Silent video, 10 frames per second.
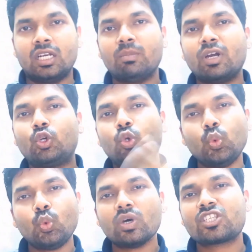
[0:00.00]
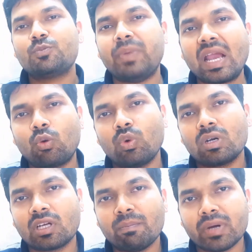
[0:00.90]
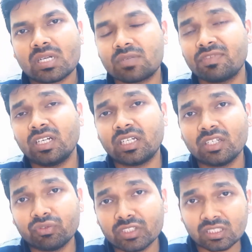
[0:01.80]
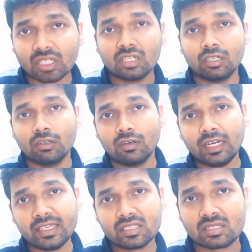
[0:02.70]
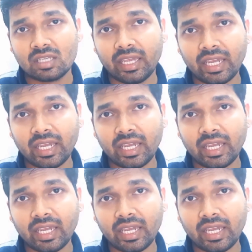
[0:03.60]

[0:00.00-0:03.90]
Number 2 was backward compatibility with release